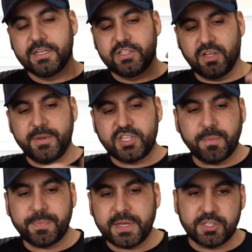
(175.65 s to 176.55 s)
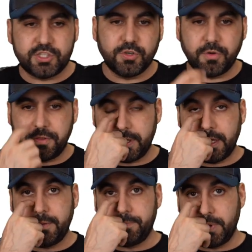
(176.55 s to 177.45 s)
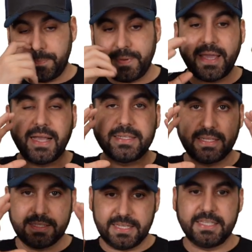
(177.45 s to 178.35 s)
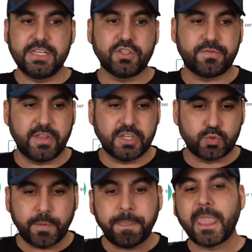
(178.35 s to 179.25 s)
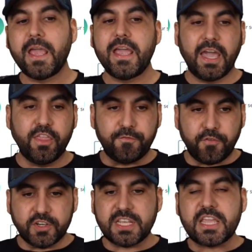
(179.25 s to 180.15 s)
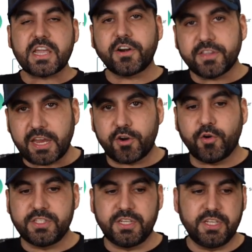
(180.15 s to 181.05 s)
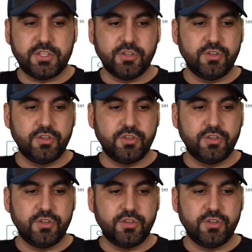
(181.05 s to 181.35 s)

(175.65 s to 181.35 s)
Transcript: So let me jump into the VPS details for this one. And the first thing that you're going to need to